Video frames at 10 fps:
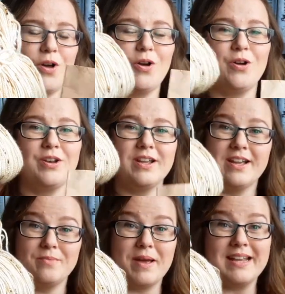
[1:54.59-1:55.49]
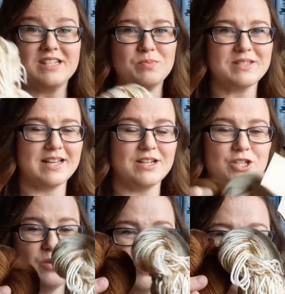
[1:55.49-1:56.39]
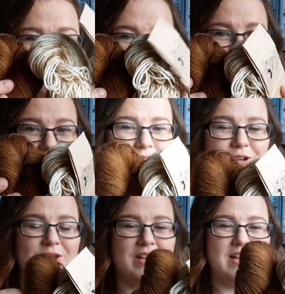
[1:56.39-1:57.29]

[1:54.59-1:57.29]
on 80% superwash merino